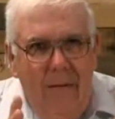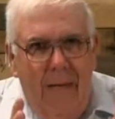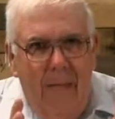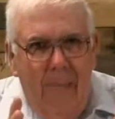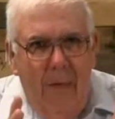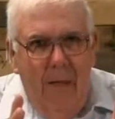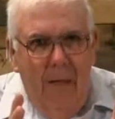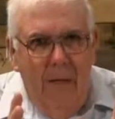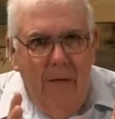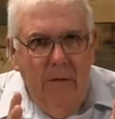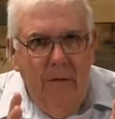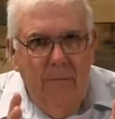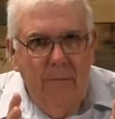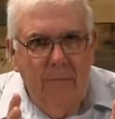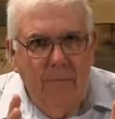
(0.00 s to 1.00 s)
that
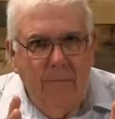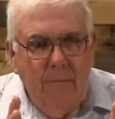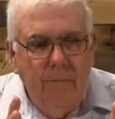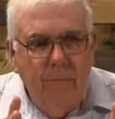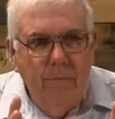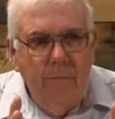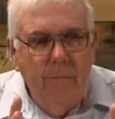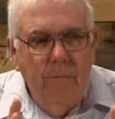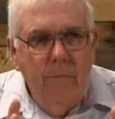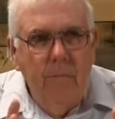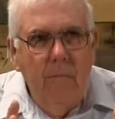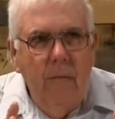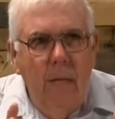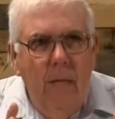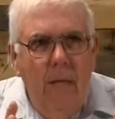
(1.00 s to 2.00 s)
place.
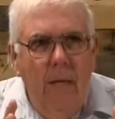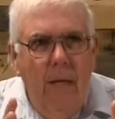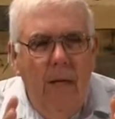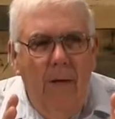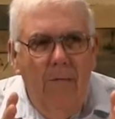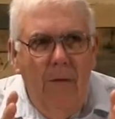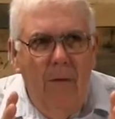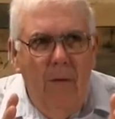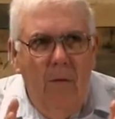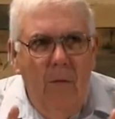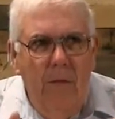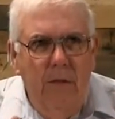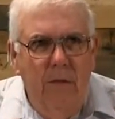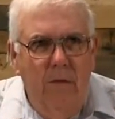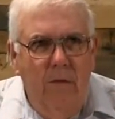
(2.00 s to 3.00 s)
Now, I've got a
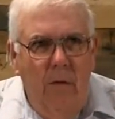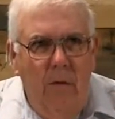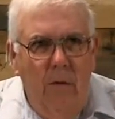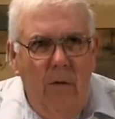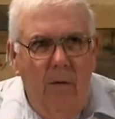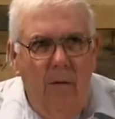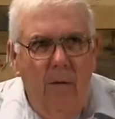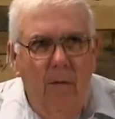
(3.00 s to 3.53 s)
question for you.